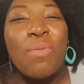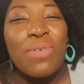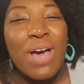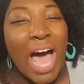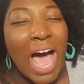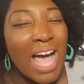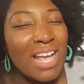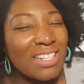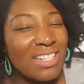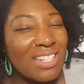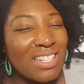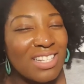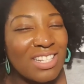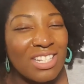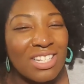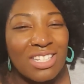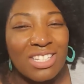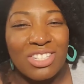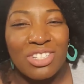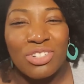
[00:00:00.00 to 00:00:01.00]
but I
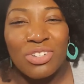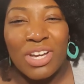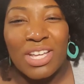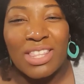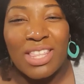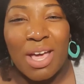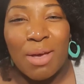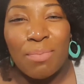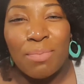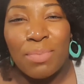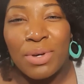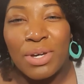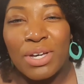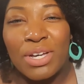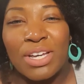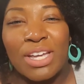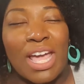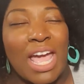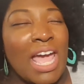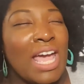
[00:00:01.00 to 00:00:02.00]
still enjoyed that
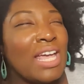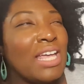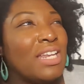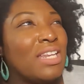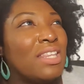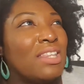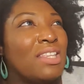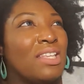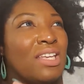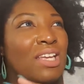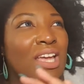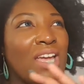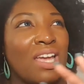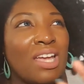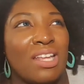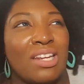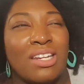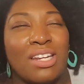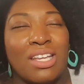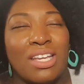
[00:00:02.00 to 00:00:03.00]
book and the
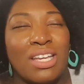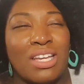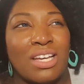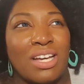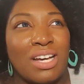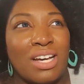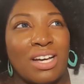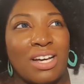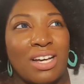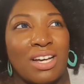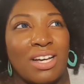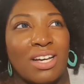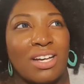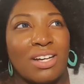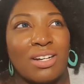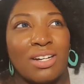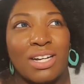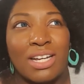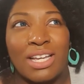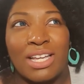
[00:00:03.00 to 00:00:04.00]
ending,
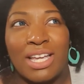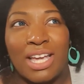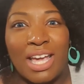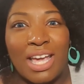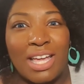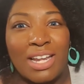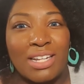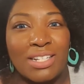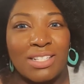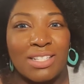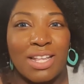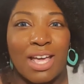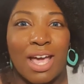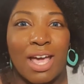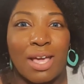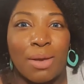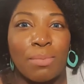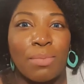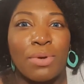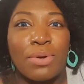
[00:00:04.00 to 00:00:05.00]
uh, again, it's
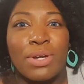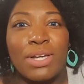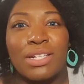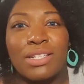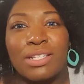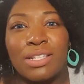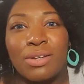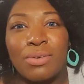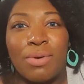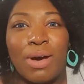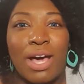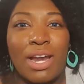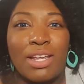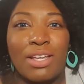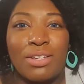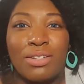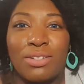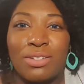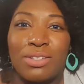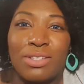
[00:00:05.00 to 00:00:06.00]
like, Marissa, why
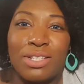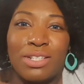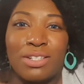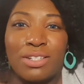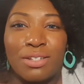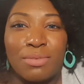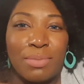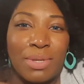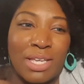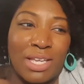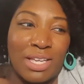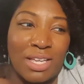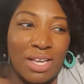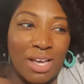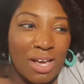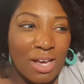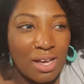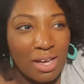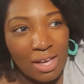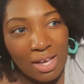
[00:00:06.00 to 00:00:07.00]
do you do this to me?
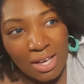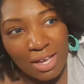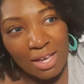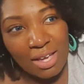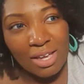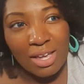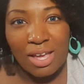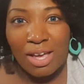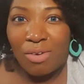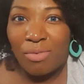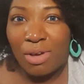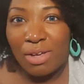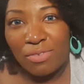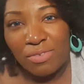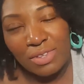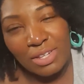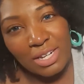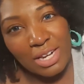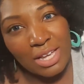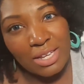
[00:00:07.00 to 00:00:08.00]
Uh, I can't
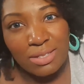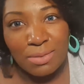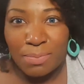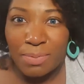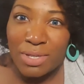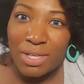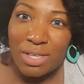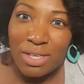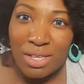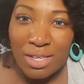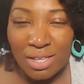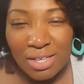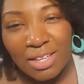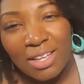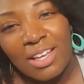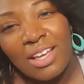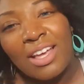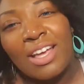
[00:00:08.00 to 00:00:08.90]
wait for the next book.